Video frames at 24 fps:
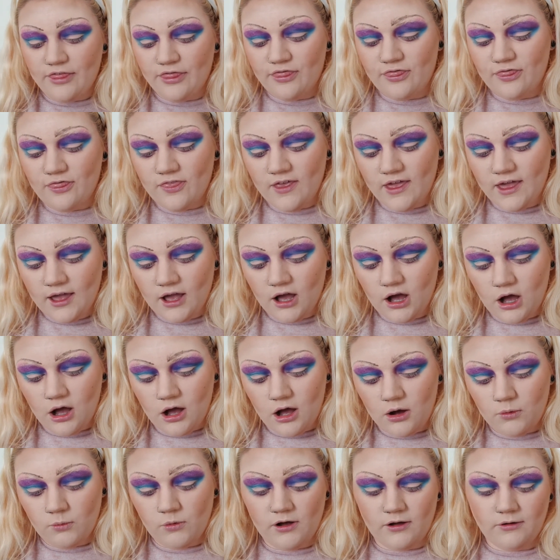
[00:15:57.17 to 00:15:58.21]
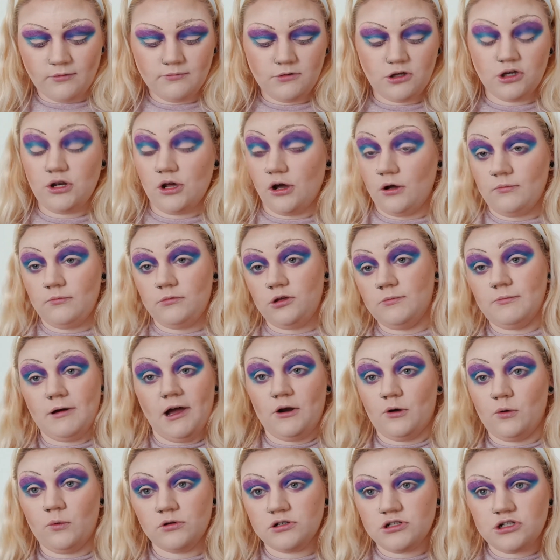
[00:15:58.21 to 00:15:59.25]
a thick, well, you
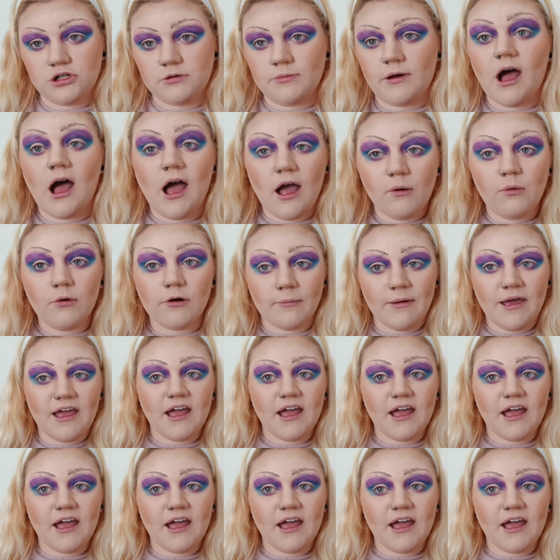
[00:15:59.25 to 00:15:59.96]
might not want to. I want to